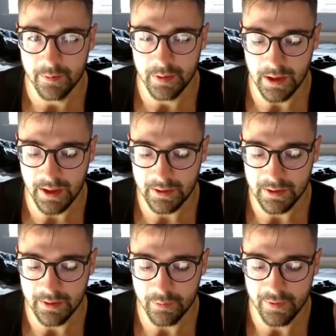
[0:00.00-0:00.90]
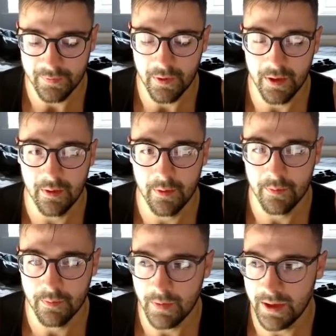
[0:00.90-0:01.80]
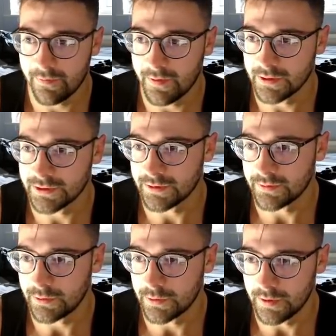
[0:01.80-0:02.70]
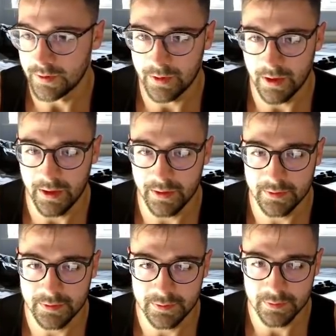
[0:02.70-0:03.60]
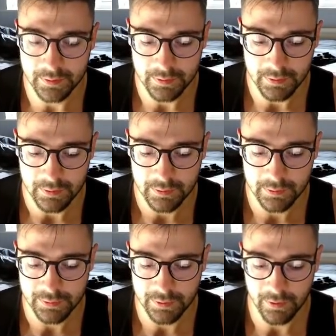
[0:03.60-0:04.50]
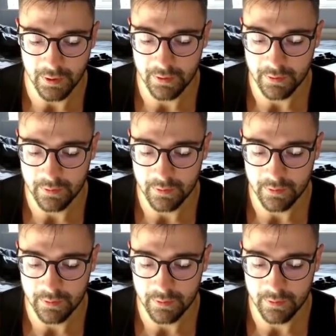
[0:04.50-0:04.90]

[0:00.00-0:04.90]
play, and then we'll define our main function. We'll call it play. Sorry.